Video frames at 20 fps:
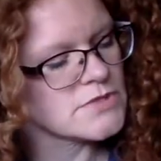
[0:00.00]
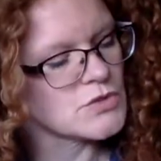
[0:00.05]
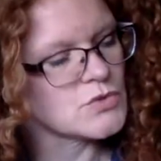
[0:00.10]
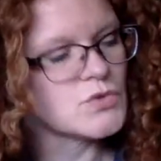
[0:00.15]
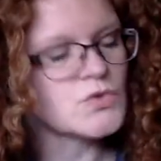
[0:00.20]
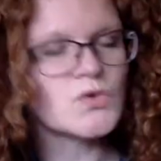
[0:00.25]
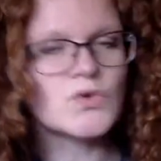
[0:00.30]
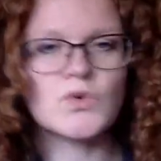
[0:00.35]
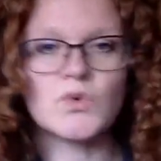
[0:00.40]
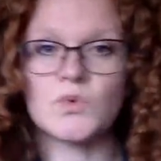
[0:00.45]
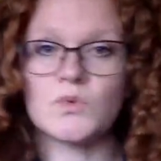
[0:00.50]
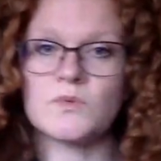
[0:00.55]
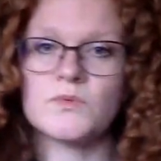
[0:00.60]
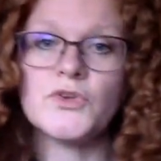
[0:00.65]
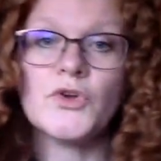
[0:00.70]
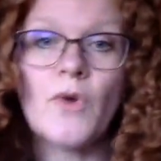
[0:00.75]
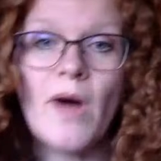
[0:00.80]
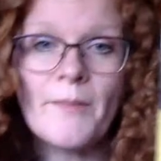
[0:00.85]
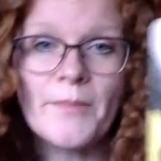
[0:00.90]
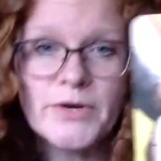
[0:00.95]
Ooh,
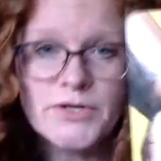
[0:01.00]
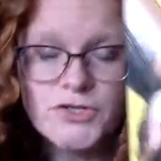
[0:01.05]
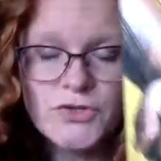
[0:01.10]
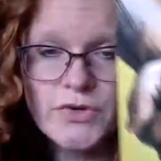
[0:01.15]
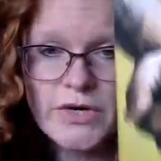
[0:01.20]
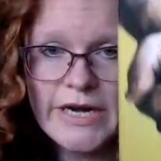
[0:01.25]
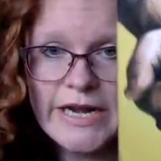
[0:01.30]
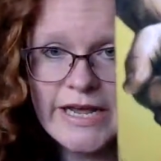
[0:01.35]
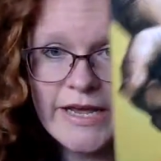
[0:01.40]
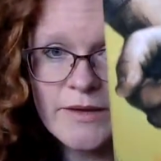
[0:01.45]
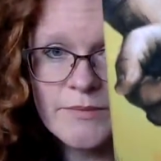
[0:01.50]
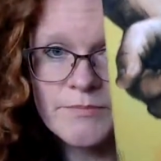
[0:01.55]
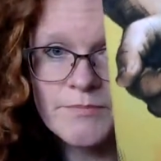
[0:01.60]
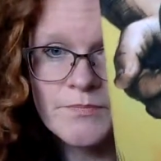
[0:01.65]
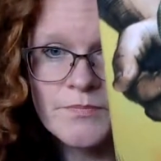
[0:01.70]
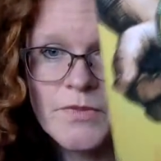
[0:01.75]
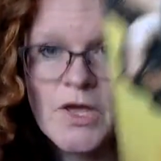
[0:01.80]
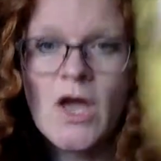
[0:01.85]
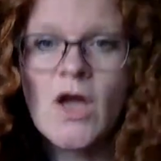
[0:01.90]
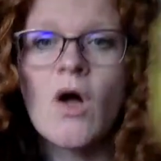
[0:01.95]
new opportunity.
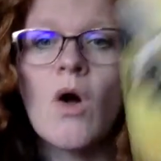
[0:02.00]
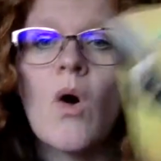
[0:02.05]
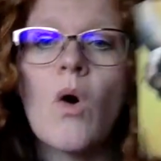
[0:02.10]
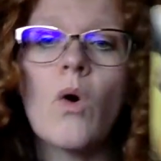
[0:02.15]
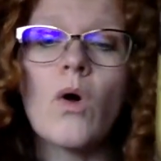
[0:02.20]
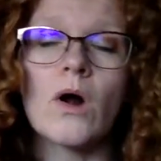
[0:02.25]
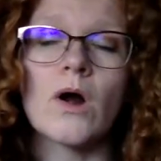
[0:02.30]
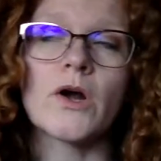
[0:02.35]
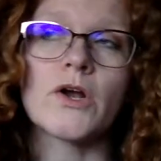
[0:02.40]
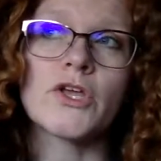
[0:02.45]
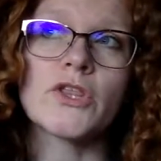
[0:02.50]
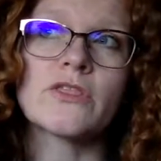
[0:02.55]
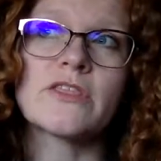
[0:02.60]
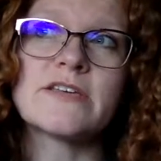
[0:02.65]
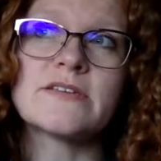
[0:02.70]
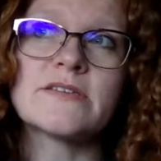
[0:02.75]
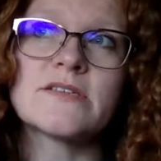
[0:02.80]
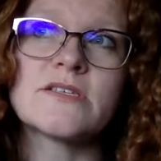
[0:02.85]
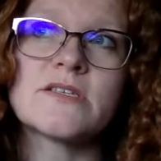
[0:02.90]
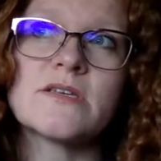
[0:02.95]
Or
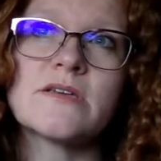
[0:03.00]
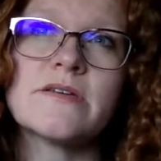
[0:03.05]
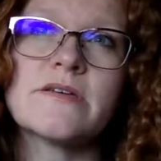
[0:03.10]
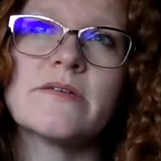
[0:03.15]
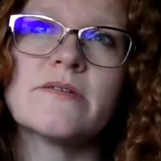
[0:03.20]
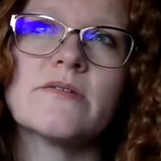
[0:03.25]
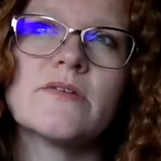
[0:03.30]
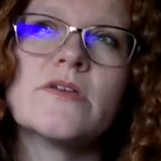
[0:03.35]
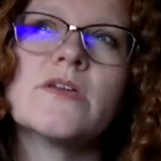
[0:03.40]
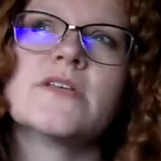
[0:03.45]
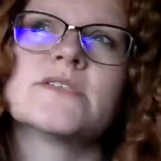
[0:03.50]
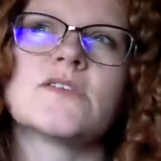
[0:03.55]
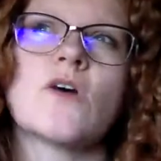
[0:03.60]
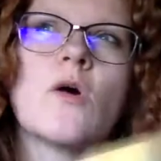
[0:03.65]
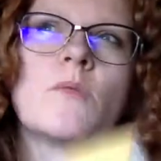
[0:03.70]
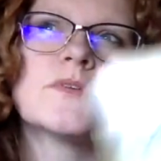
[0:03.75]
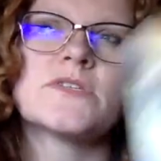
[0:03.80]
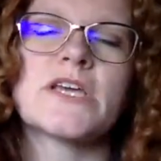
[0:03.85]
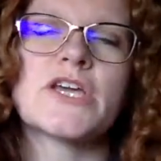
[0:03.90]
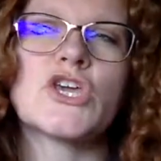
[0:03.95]
this, it's
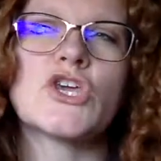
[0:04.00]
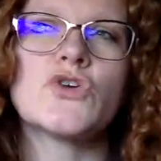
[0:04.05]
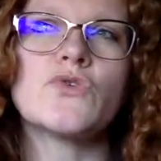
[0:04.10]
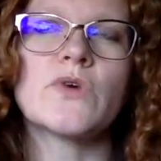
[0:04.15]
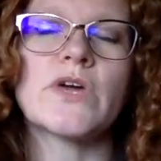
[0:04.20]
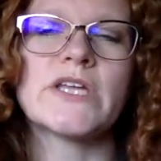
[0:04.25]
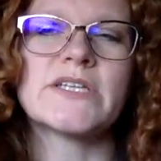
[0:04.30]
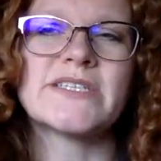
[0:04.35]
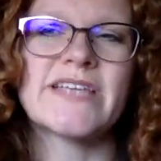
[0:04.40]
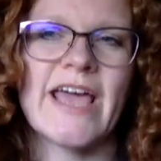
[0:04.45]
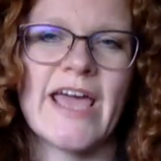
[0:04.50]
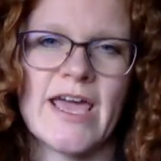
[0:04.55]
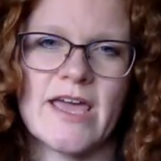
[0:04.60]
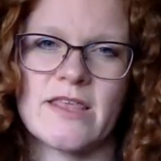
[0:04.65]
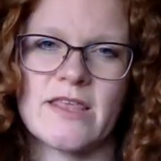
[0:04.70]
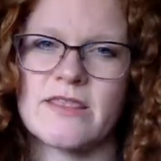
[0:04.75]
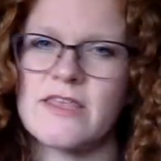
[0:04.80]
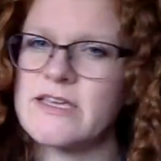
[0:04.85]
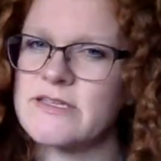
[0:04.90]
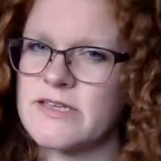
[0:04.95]
almost like you can
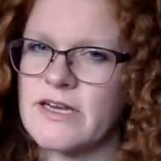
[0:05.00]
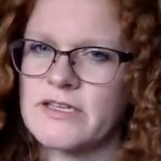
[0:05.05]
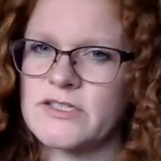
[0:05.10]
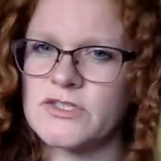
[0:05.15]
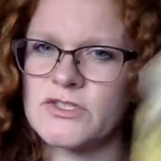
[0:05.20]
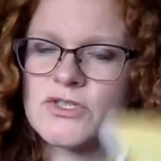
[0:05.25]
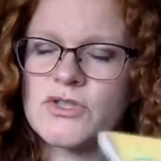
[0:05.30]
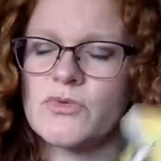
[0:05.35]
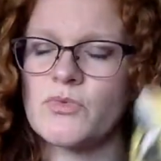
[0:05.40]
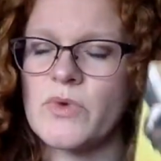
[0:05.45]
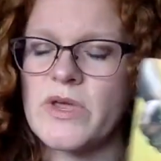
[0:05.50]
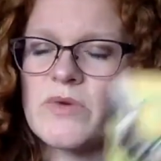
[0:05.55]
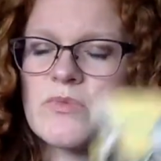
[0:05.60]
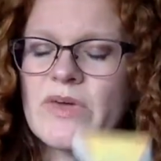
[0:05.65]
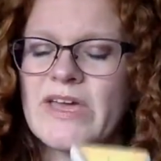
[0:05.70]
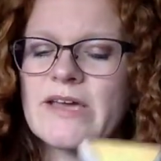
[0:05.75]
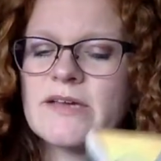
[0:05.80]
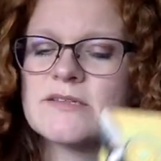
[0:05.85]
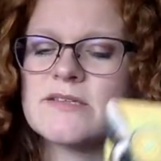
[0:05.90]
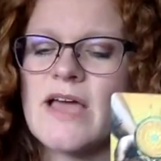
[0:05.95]
take these next three
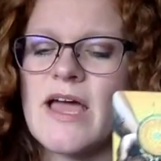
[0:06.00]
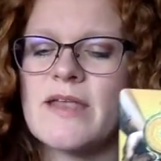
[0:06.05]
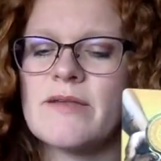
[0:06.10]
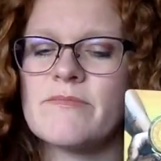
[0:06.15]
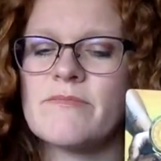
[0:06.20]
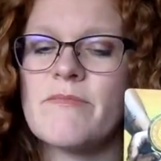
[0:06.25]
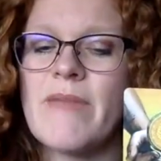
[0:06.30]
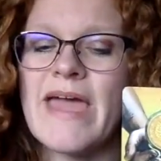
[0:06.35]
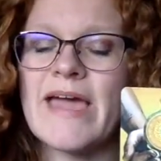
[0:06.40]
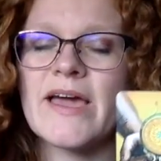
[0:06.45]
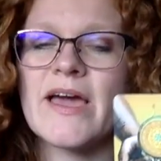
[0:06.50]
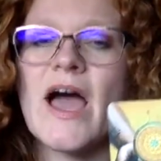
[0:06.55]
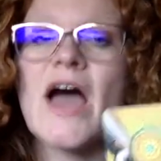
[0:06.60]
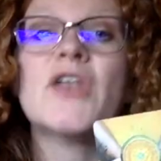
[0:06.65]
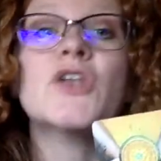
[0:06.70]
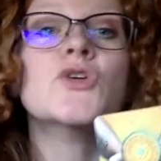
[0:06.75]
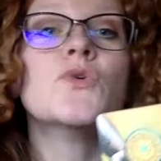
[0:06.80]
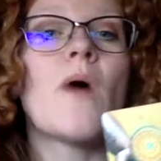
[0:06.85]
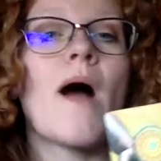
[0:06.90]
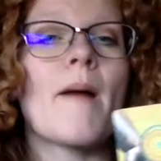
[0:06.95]
weeks and make a
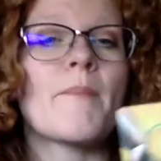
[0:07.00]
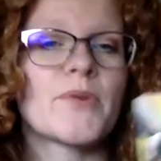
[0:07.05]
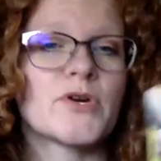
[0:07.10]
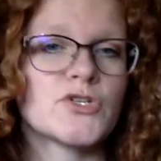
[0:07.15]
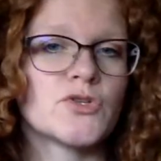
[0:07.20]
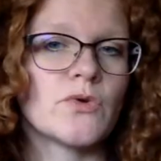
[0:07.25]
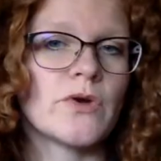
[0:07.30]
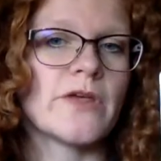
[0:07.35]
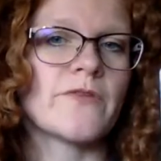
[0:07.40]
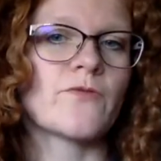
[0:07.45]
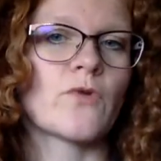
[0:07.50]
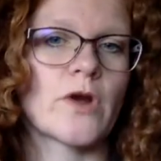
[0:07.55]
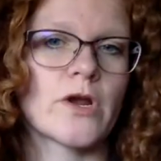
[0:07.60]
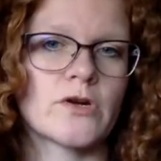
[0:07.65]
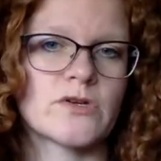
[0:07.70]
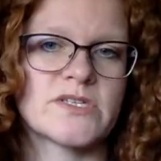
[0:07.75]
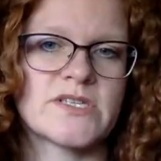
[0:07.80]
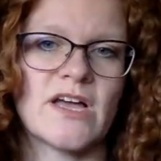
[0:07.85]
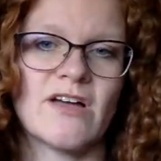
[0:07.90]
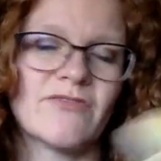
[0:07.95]
new opportunity for
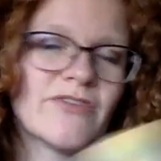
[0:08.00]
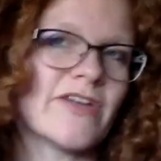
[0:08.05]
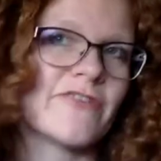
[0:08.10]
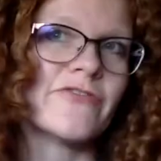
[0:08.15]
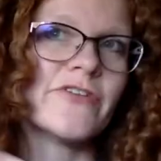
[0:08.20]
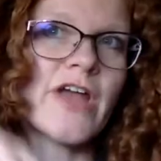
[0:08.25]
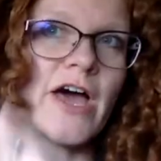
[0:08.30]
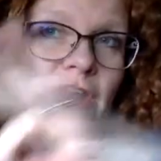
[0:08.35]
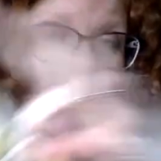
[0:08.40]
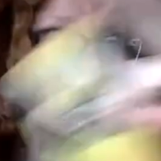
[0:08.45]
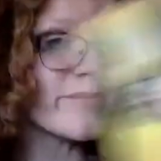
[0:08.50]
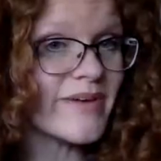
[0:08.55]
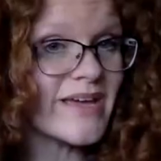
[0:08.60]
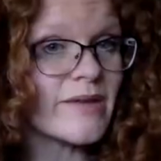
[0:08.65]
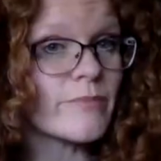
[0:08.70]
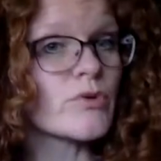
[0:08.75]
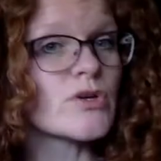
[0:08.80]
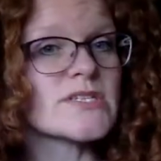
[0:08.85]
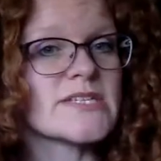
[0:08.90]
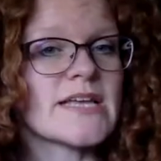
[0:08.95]
yourself. If none are
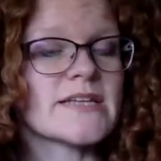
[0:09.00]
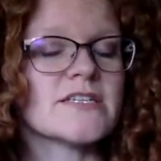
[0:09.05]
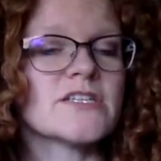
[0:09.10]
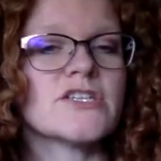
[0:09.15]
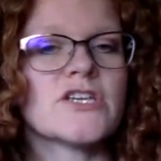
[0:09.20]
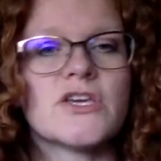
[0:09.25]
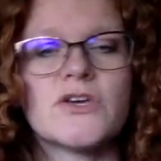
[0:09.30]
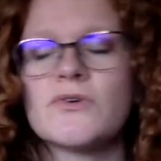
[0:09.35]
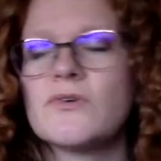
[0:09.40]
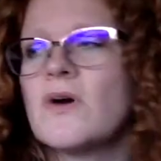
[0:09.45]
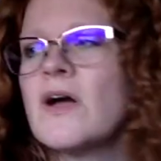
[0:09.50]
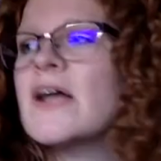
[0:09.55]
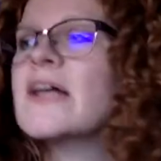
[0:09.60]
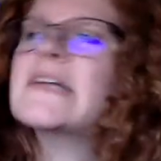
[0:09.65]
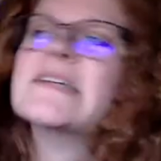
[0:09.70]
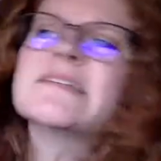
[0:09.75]
being presented to you,